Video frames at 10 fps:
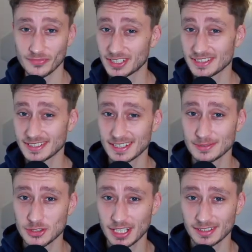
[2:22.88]
this is highly
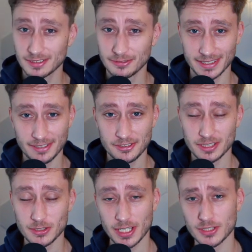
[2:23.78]
subjective and
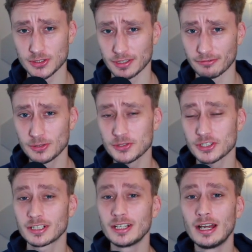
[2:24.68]
definitely changes in the
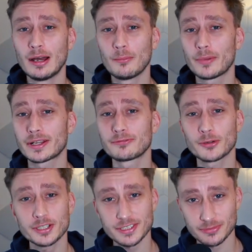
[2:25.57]
future, but it
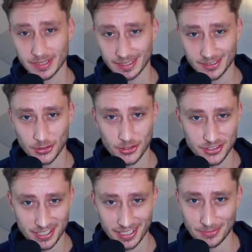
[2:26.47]
forces me to
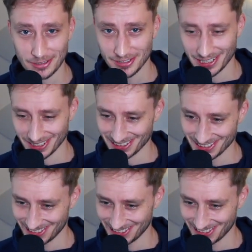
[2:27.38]
consider my feelings.